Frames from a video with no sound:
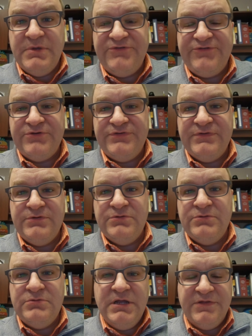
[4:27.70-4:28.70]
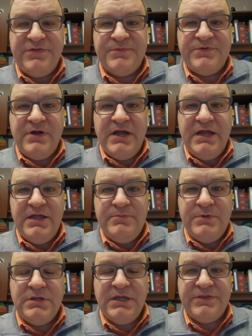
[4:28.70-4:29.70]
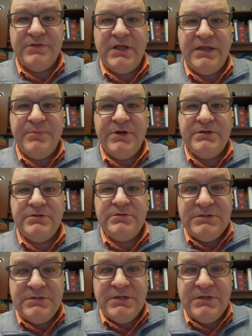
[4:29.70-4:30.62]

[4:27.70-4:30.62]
And make sure to hit subscribe, hit the like button,